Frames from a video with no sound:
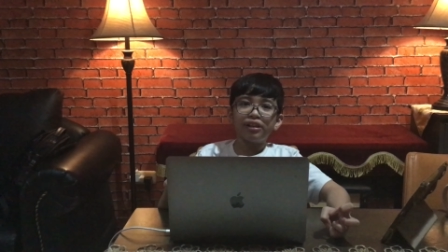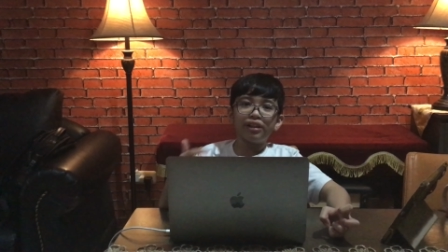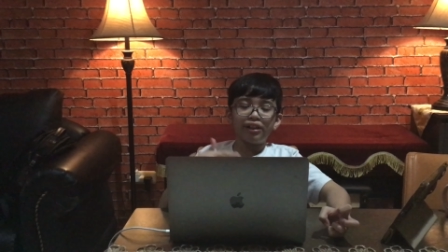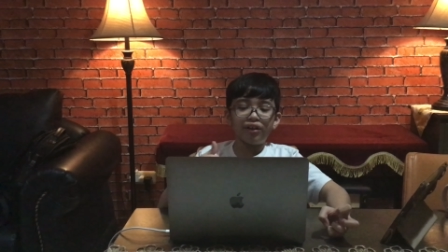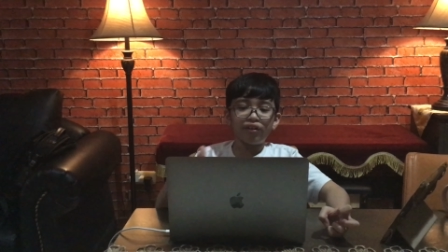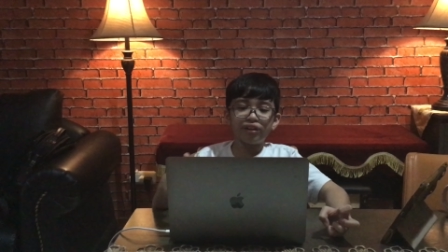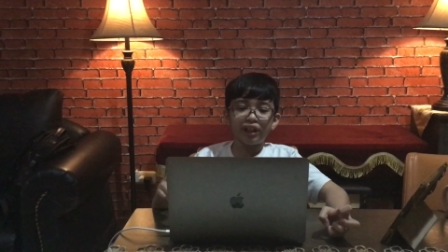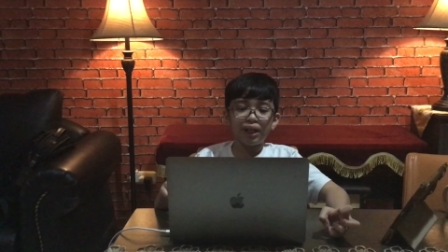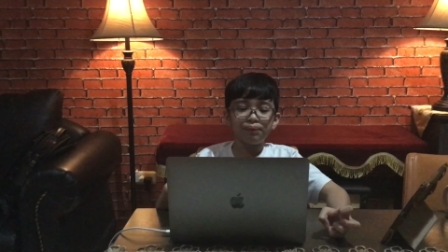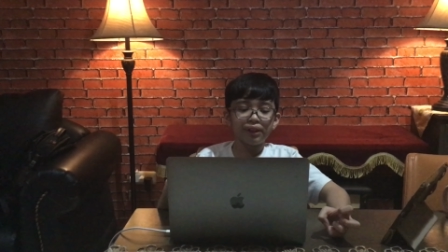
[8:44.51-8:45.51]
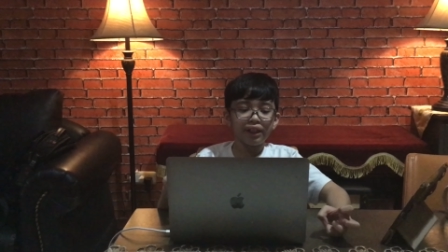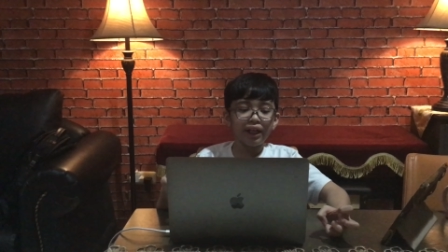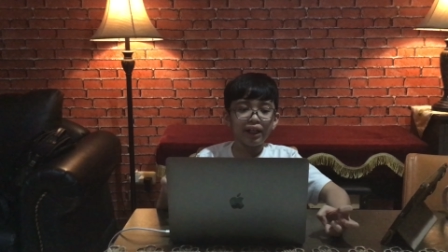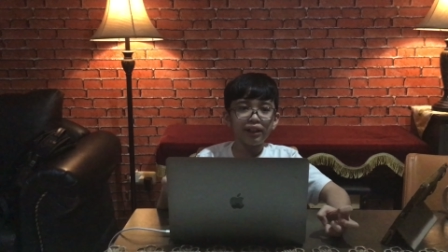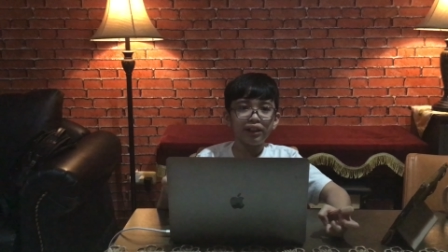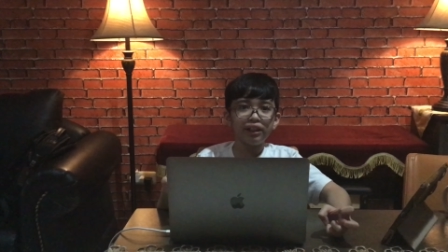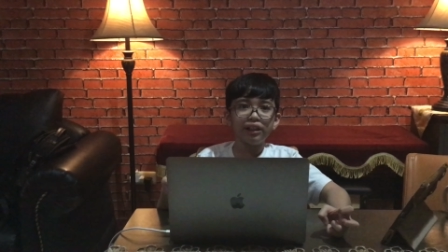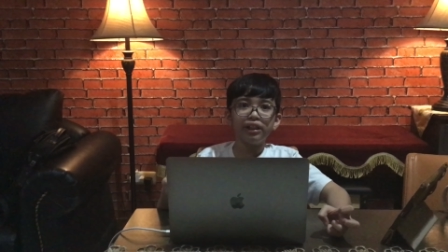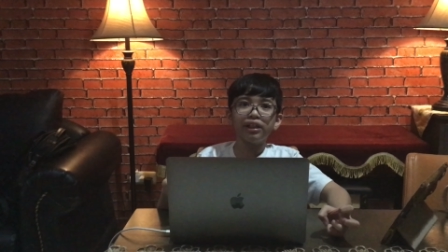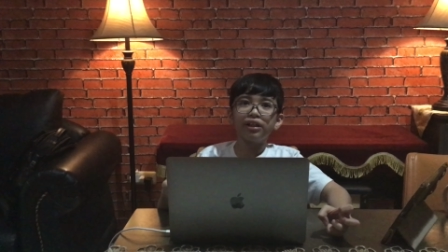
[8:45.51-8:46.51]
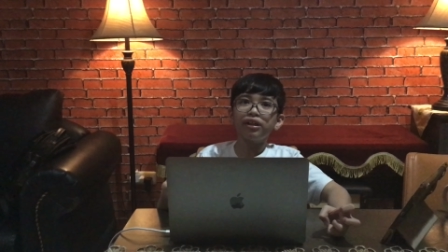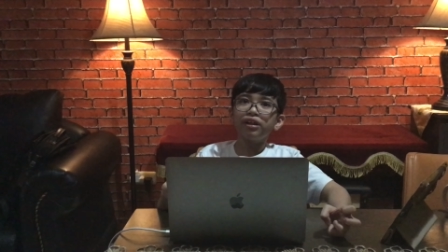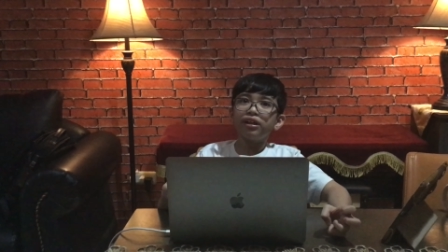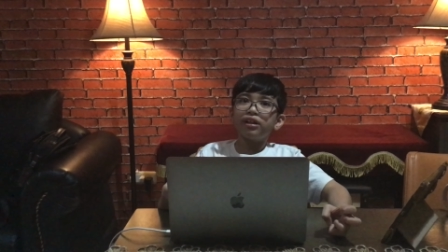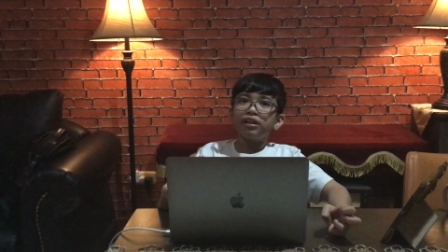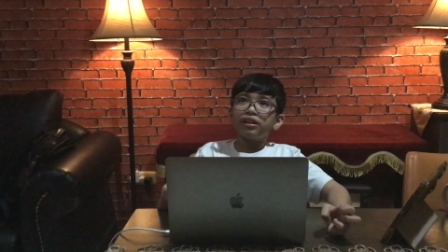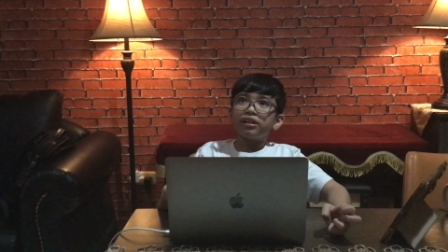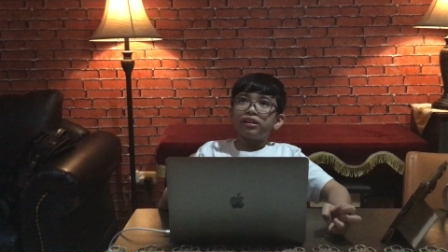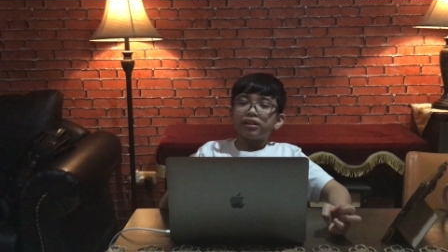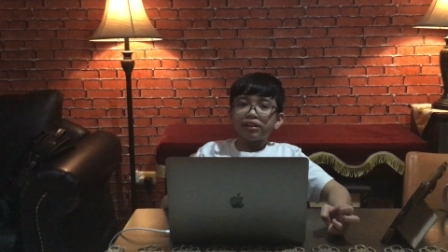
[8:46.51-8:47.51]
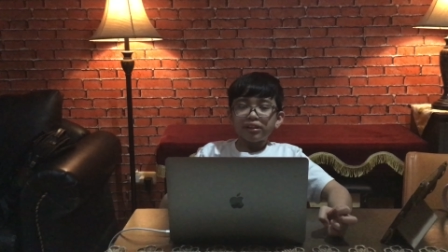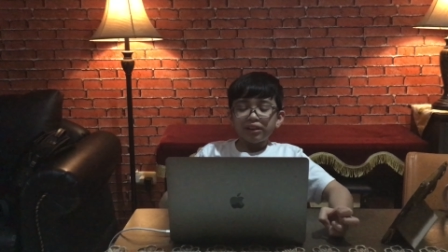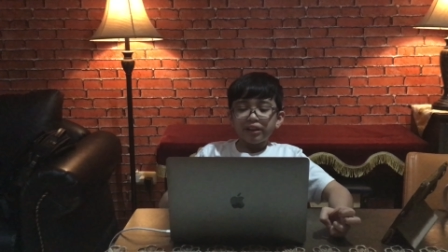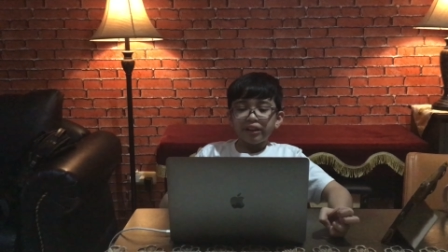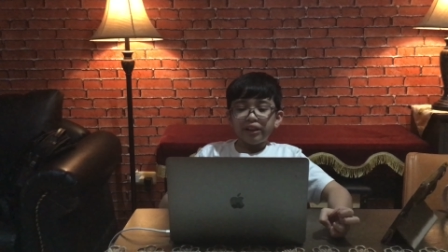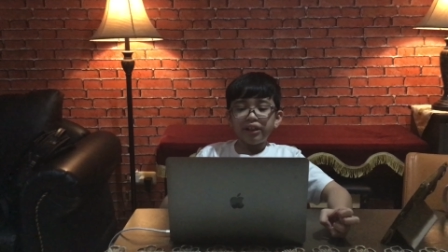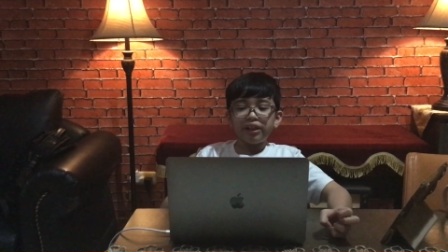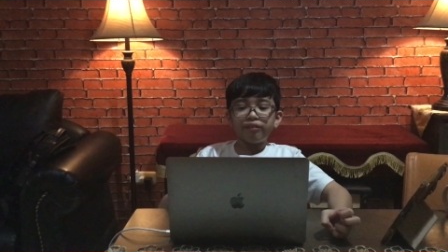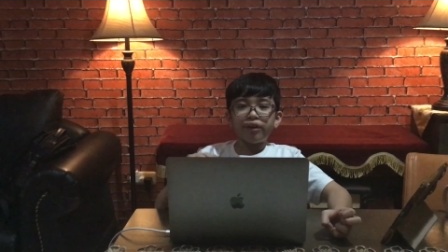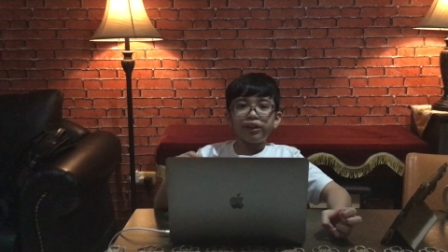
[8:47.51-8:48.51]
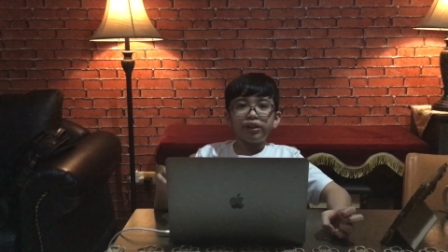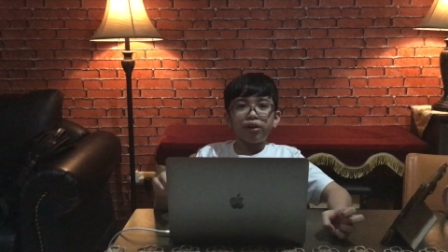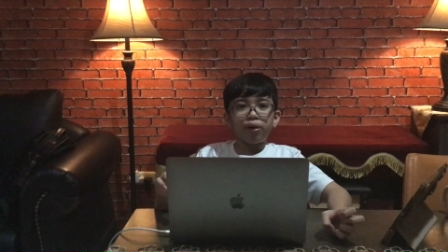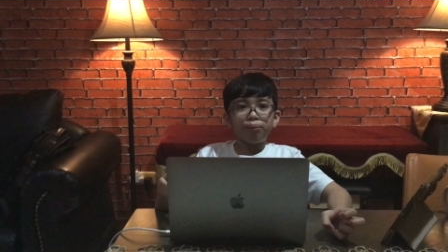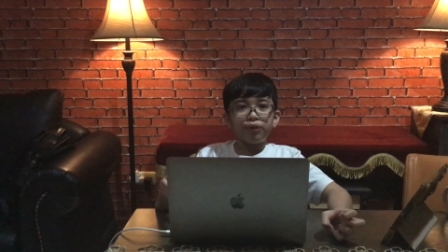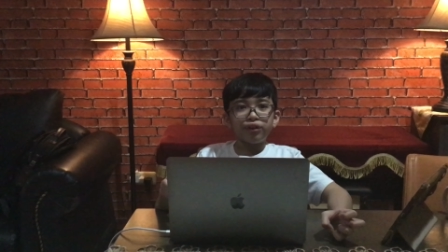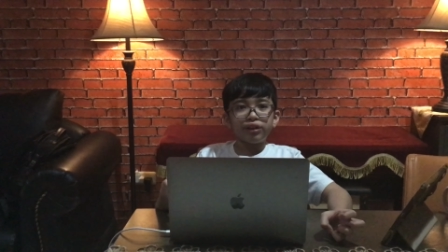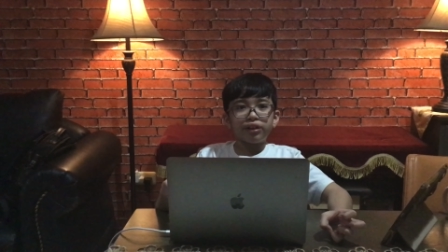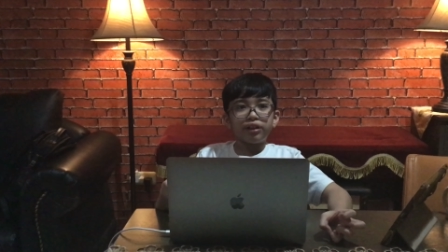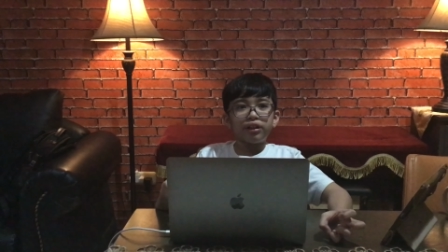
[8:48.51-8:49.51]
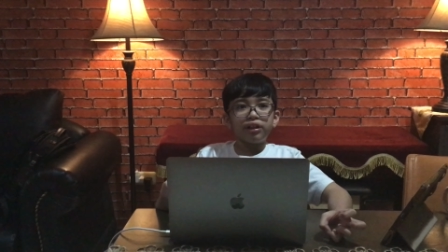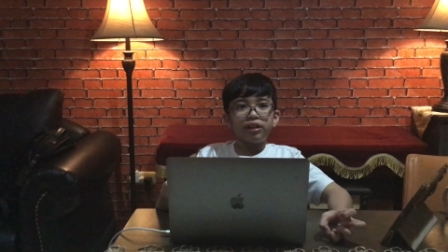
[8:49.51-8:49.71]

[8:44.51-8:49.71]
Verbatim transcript: in the old times, and then he he invented a computer.